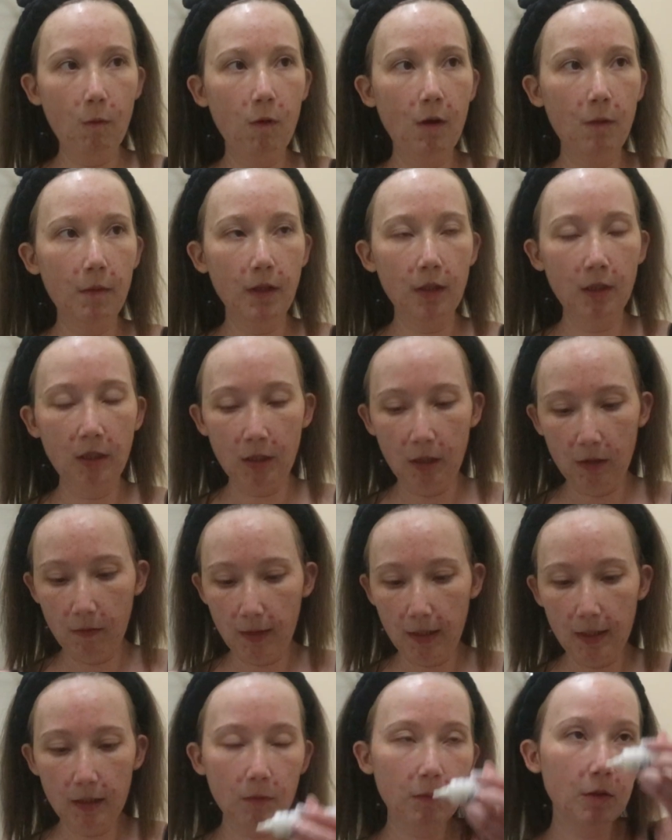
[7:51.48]
what we're gonna do
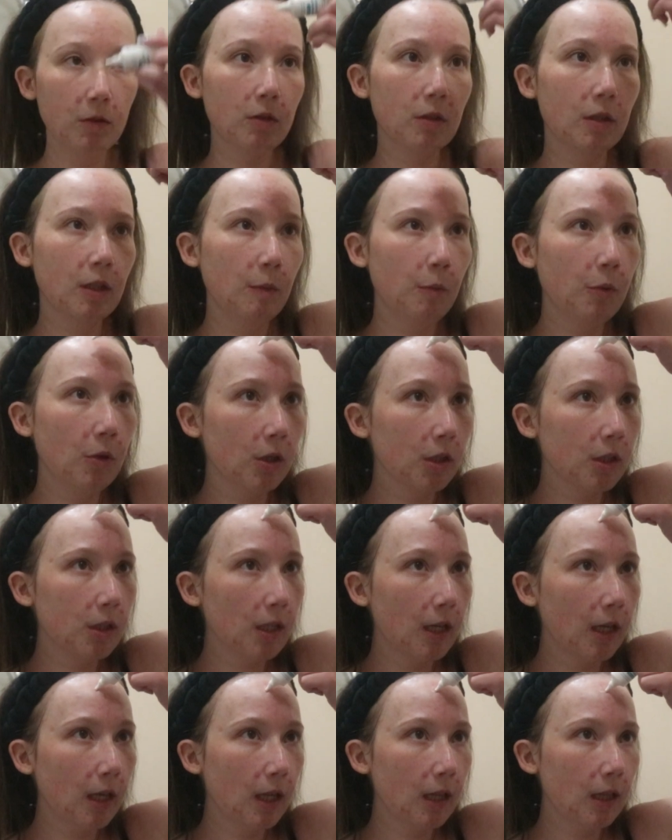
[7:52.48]
is we're just gonna put
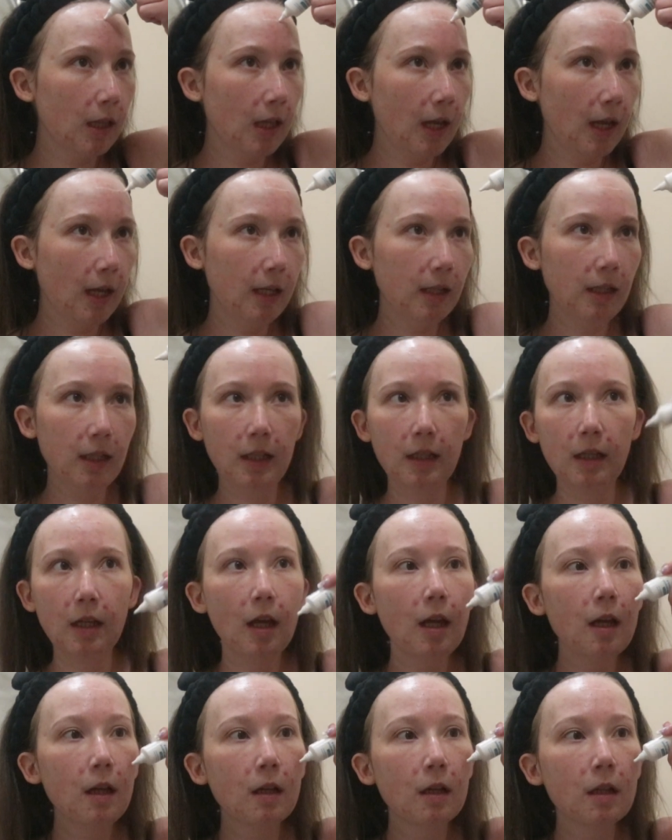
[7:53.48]
a line
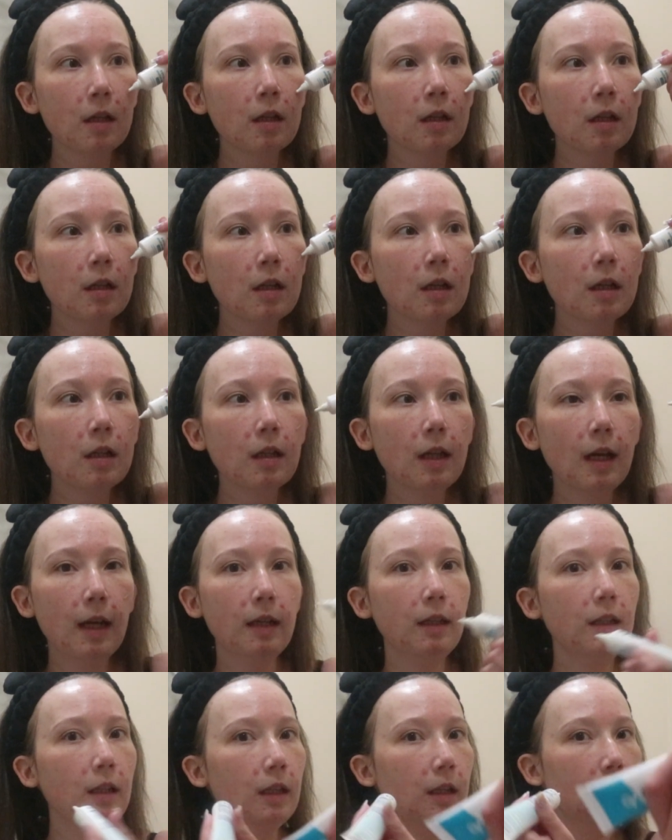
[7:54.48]
here, a
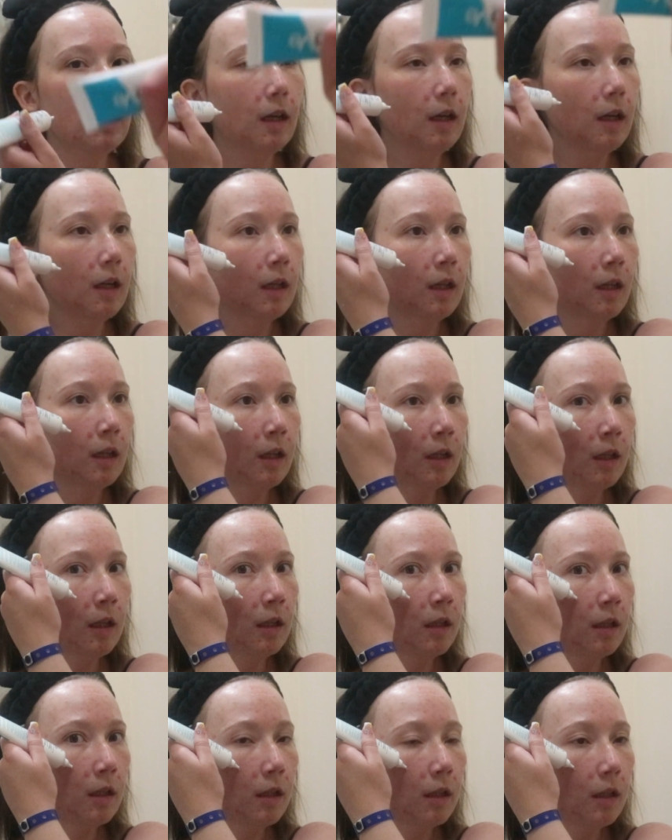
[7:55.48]
line here,
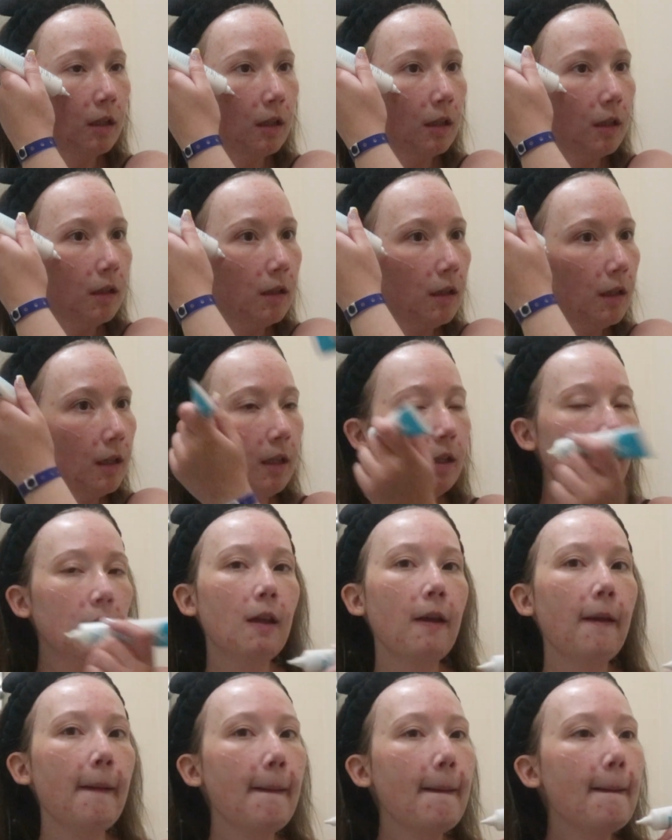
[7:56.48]
a line
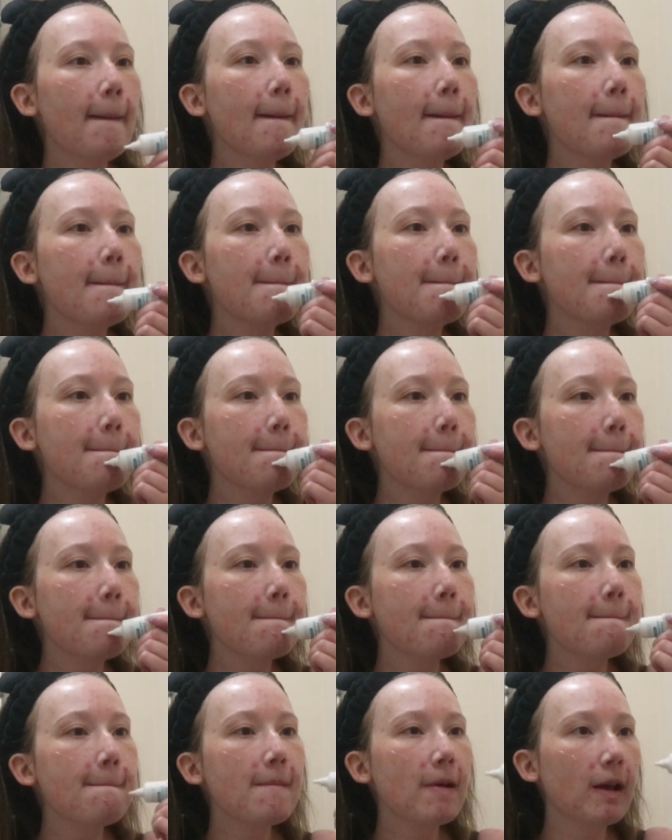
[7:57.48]
here,
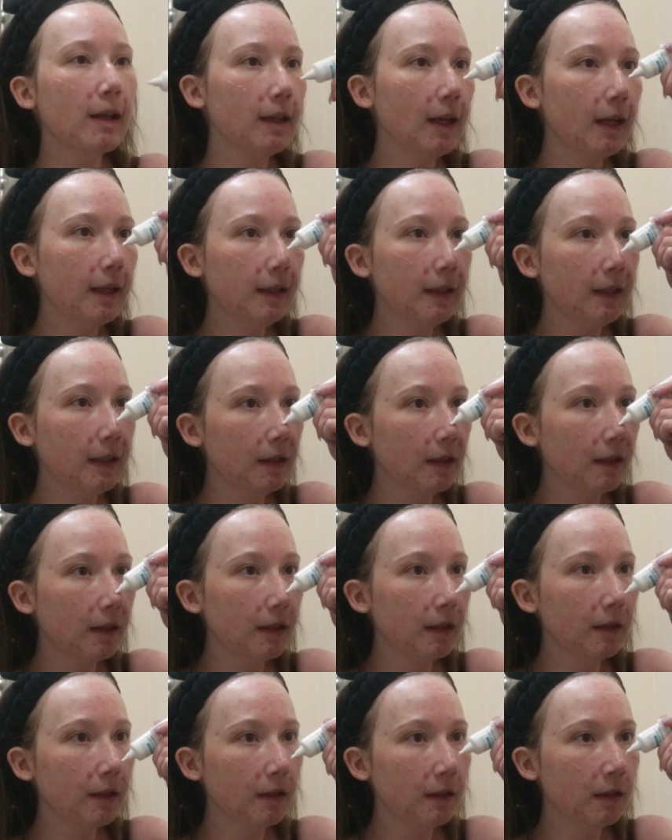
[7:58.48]
a line
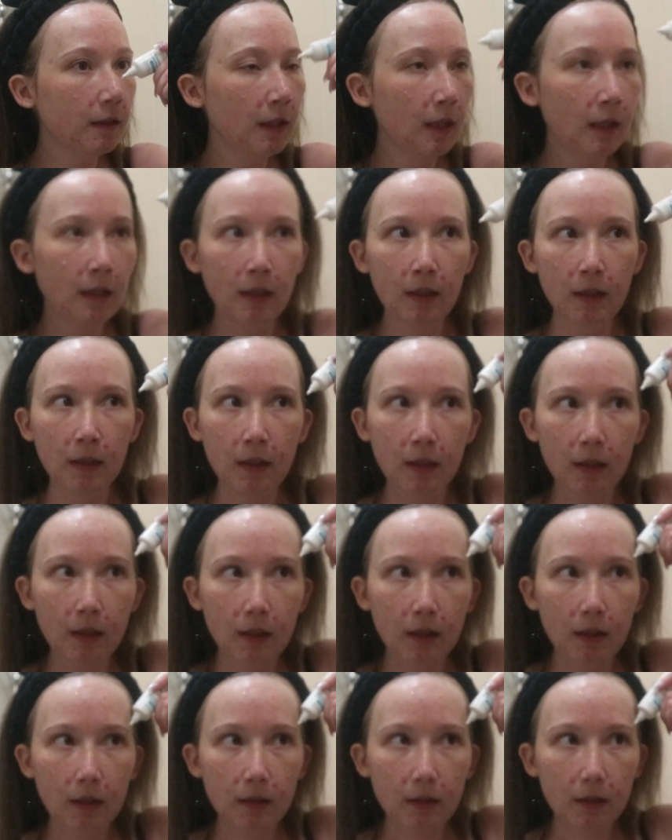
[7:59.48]
here,
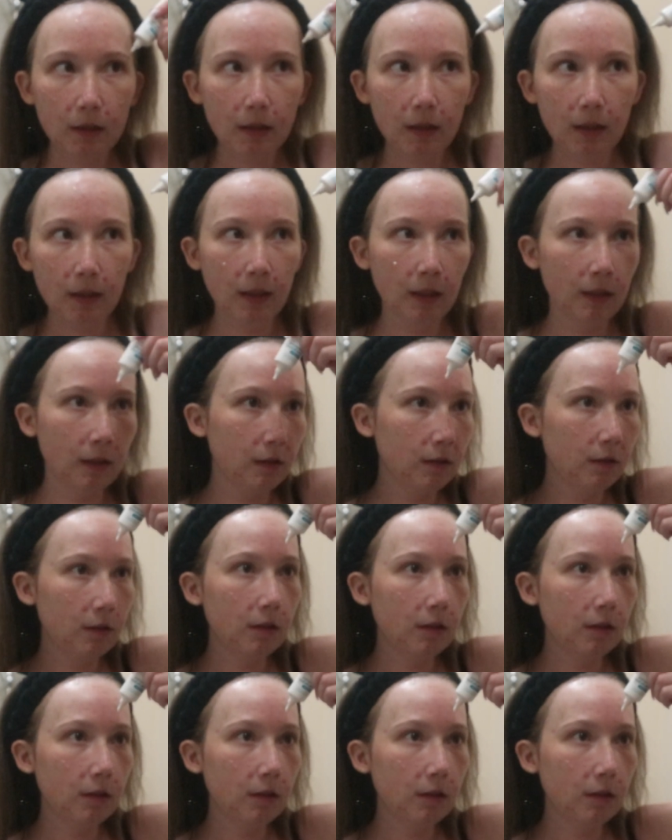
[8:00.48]
and then